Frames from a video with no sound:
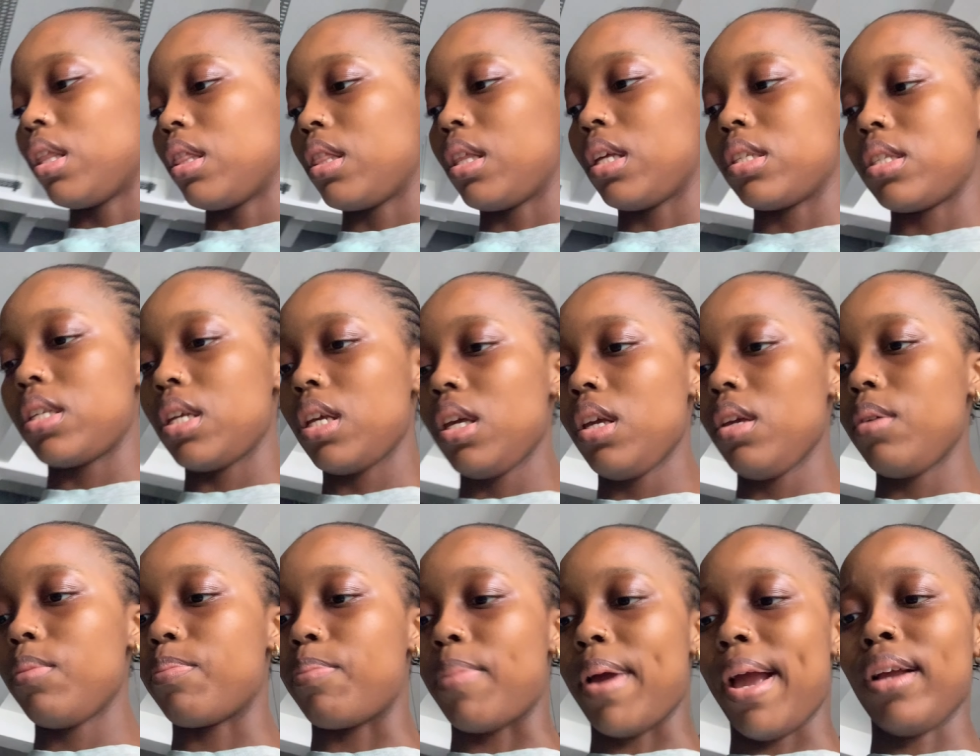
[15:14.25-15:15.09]
They say
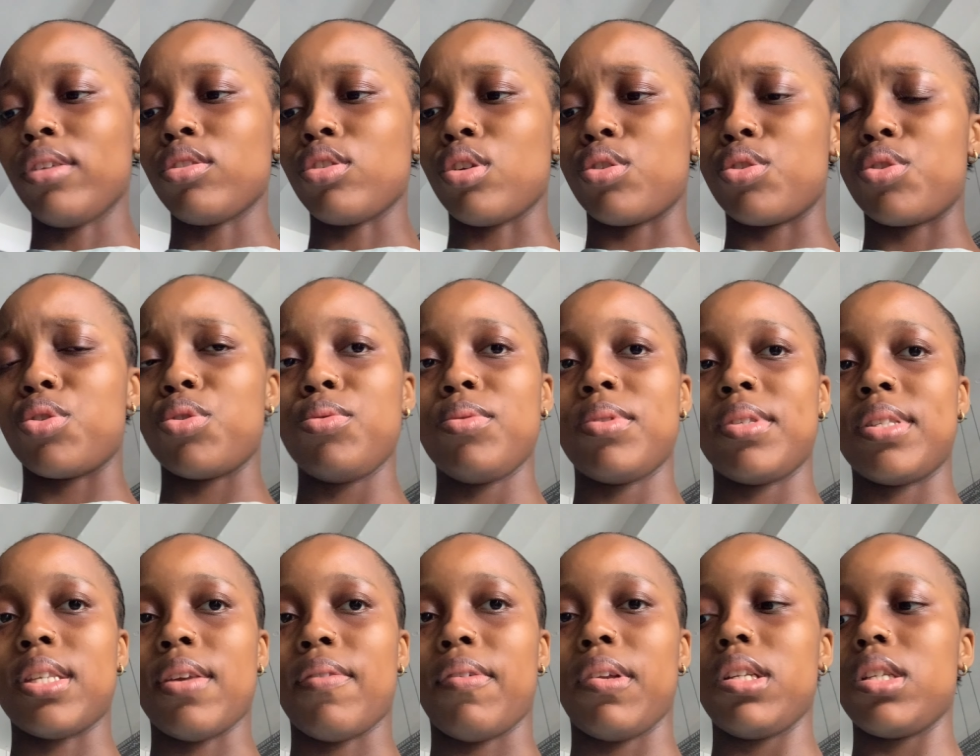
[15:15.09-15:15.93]
bags are
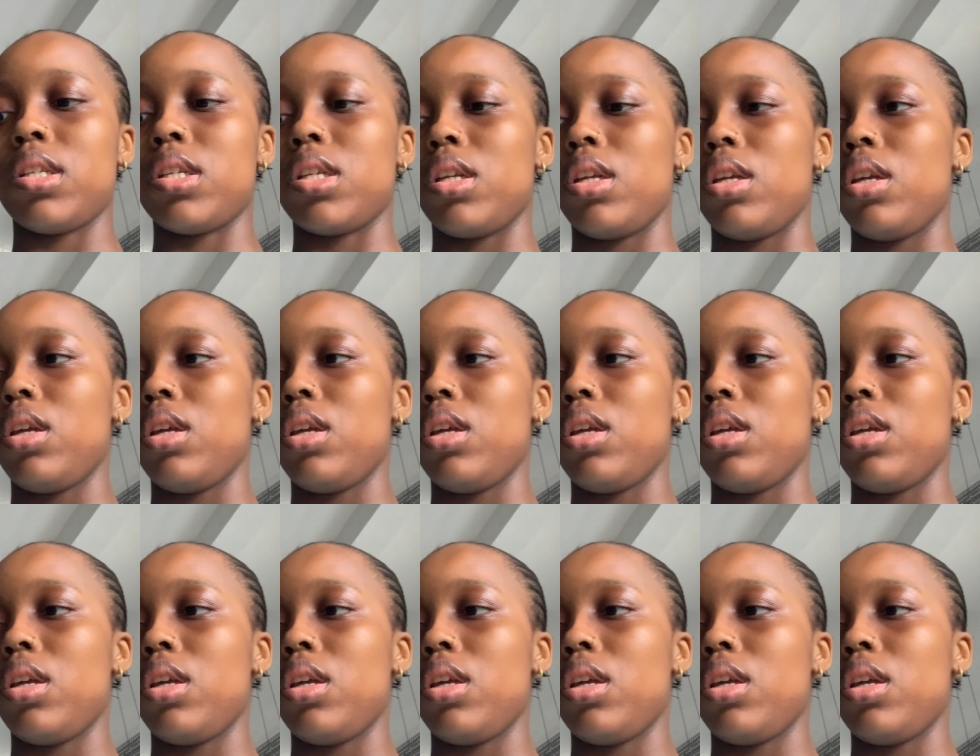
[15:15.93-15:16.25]
270.